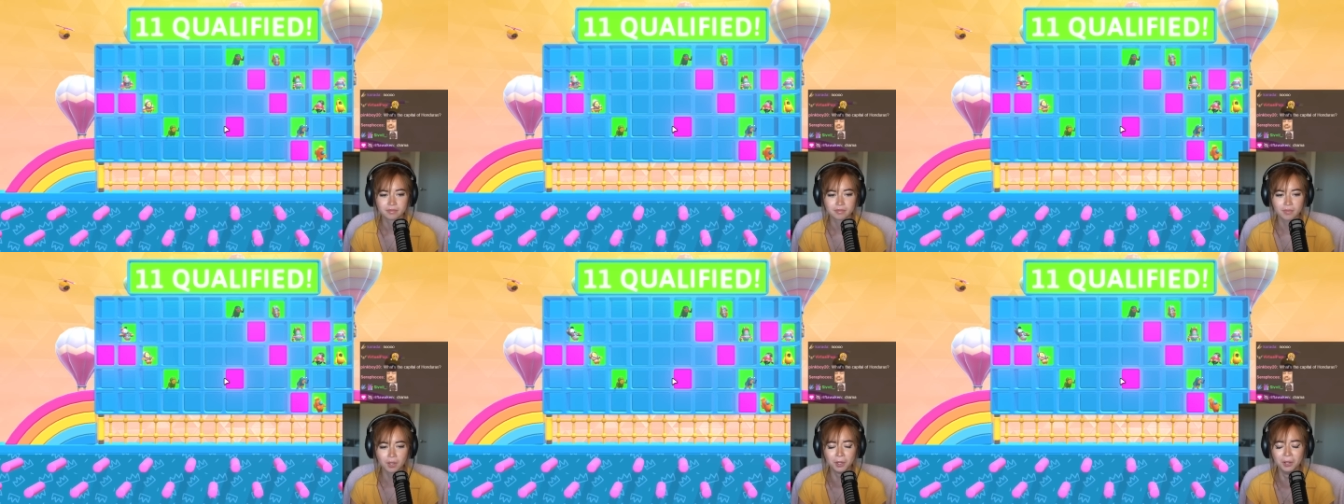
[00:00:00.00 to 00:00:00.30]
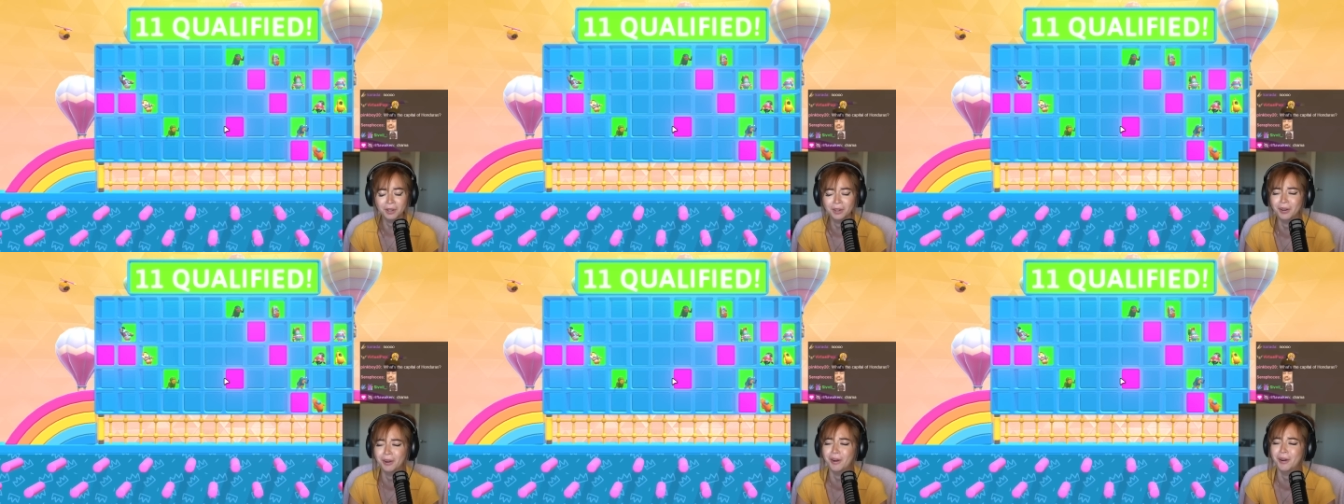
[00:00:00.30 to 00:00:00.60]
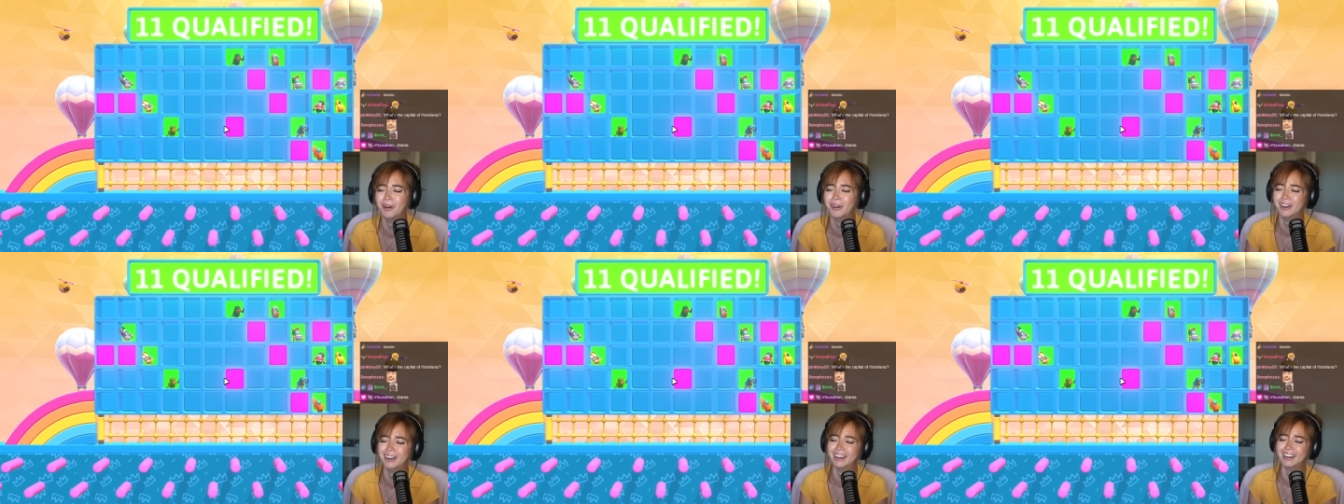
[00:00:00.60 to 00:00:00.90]
I felt like I
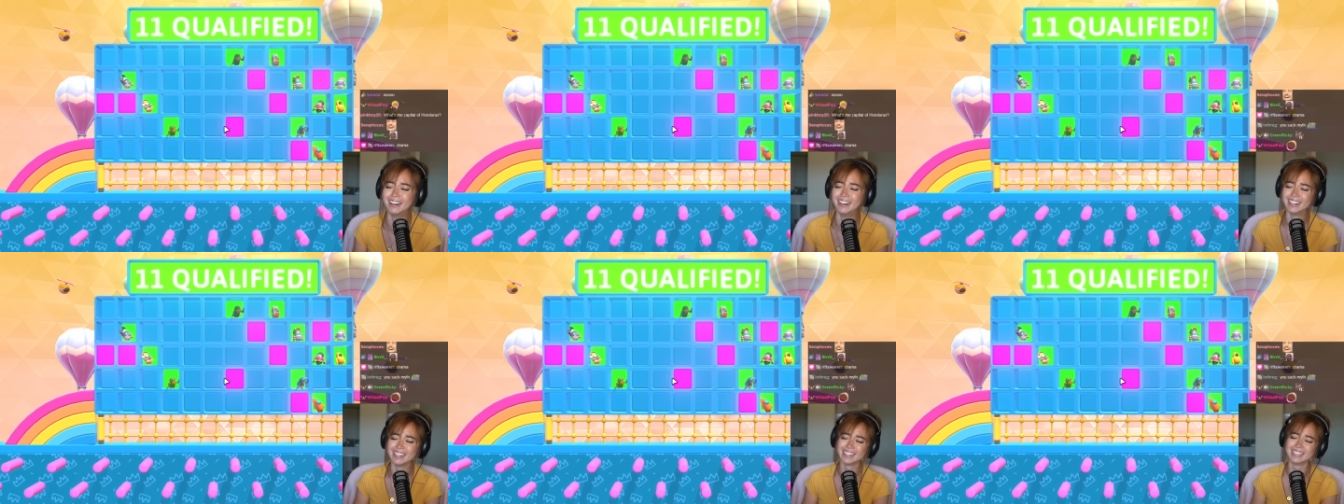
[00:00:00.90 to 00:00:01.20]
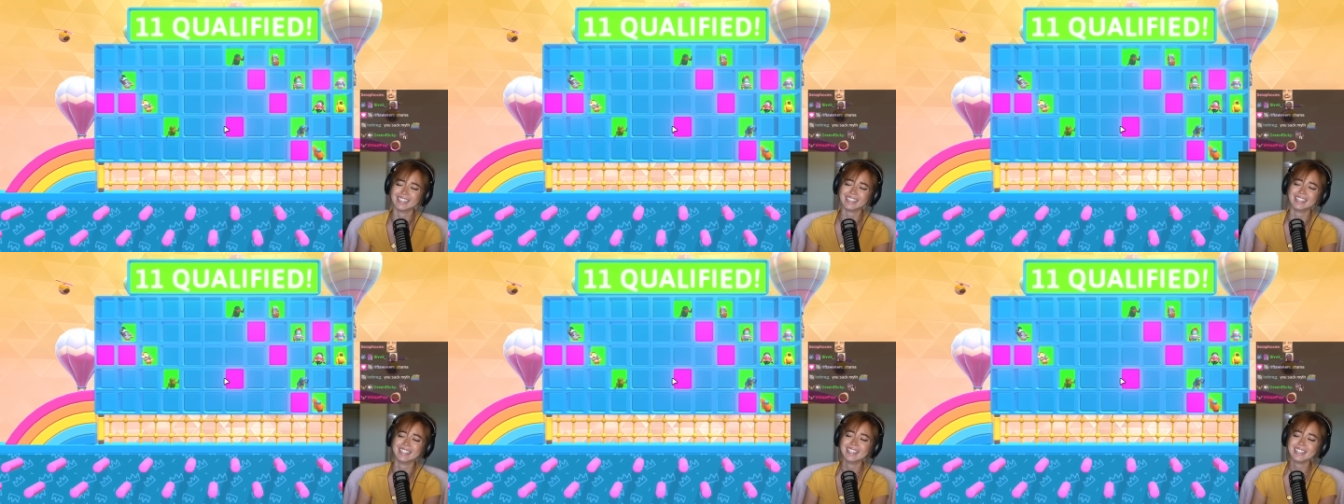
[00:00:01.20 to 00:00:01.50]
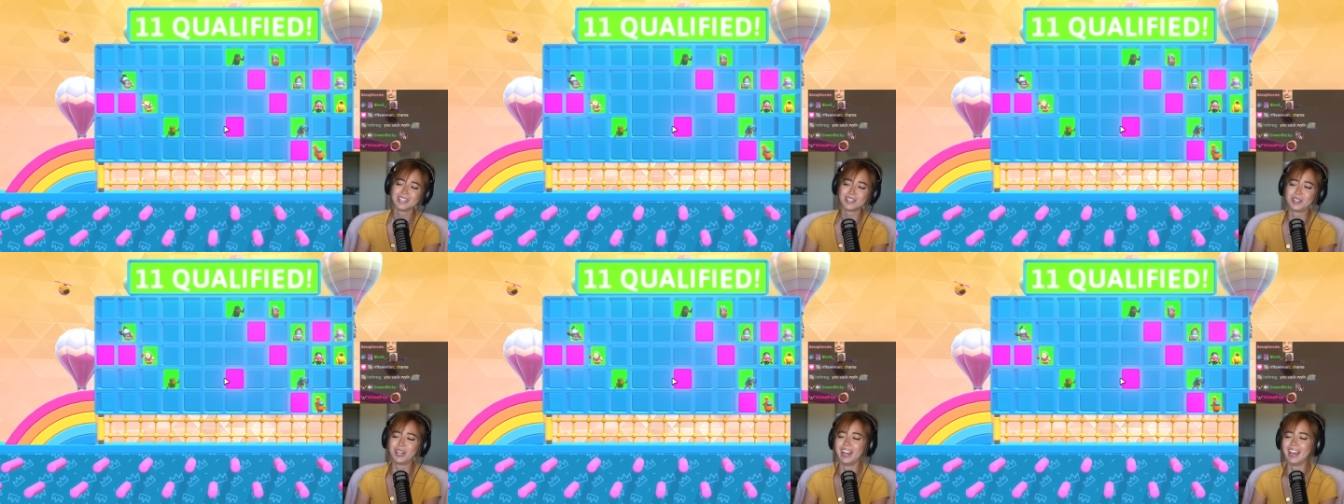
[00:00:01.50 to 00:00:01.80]
was zooming.
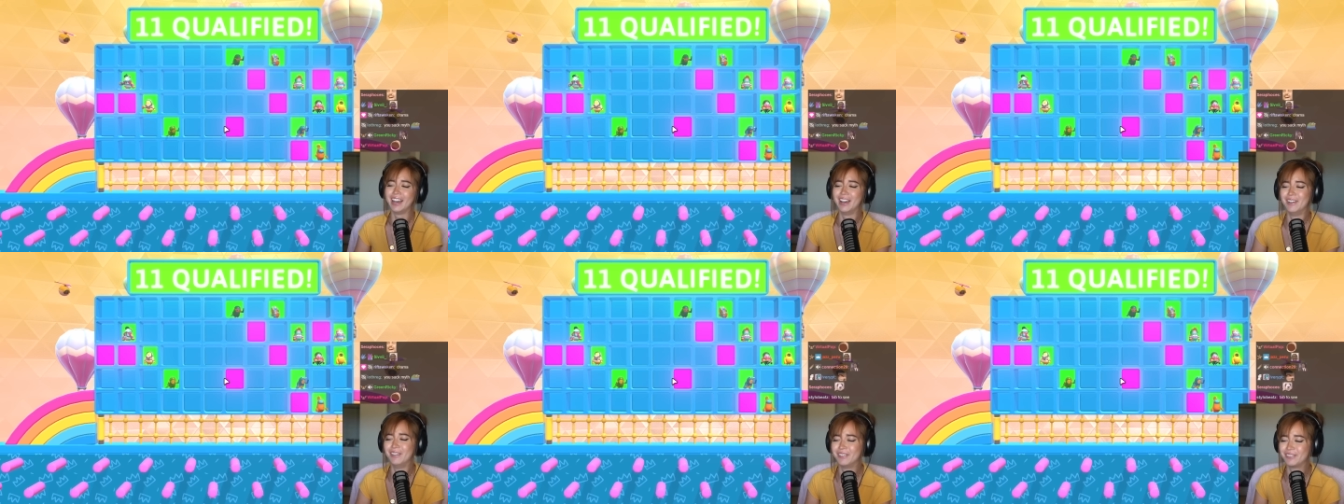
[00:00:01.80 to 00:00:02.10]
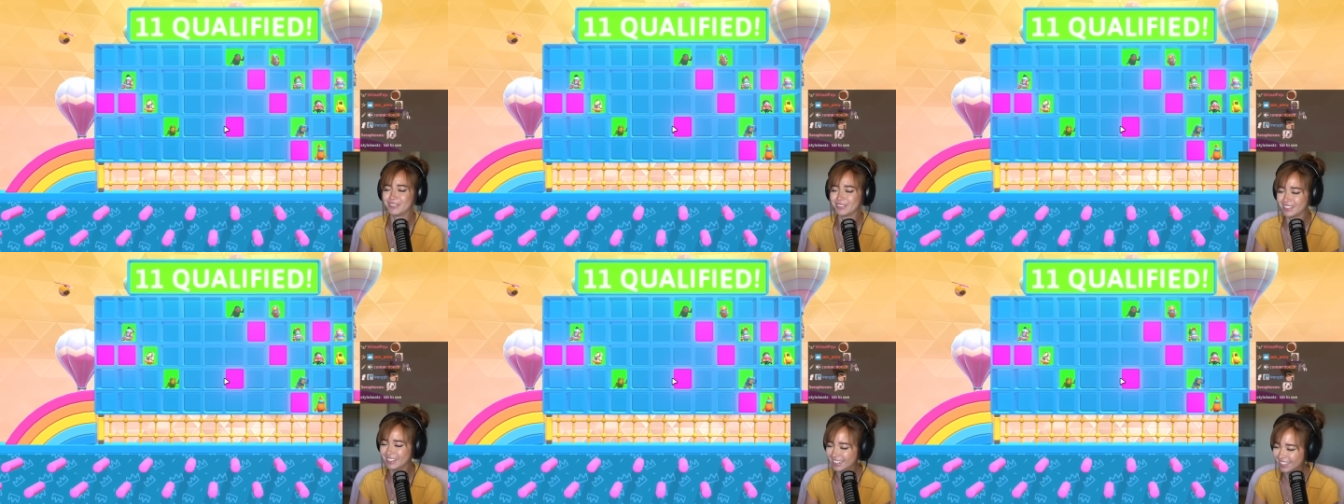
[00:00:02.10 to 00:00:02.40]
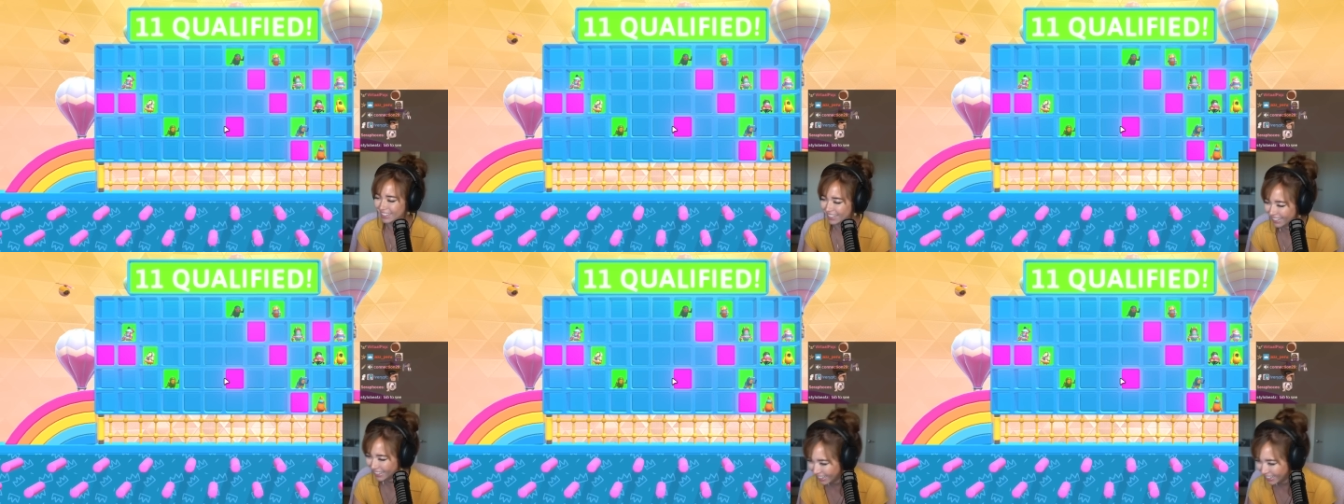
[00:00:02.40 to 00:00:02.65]
I wasn't zooming.